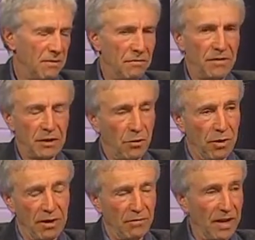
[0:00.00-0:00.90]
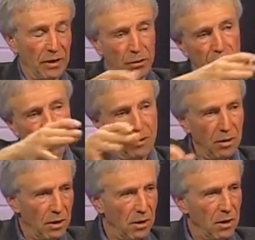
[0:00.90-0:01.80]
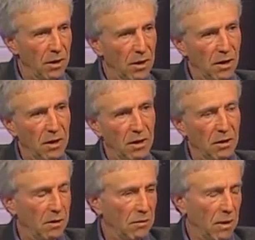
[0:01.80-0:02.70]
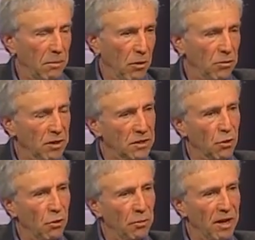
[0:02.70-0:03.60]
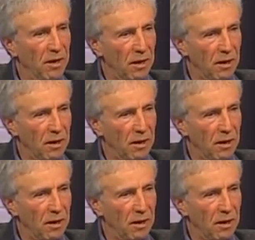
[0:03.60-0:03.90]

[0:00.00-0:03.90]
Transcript: Victoria and Vancouver about this coal mine?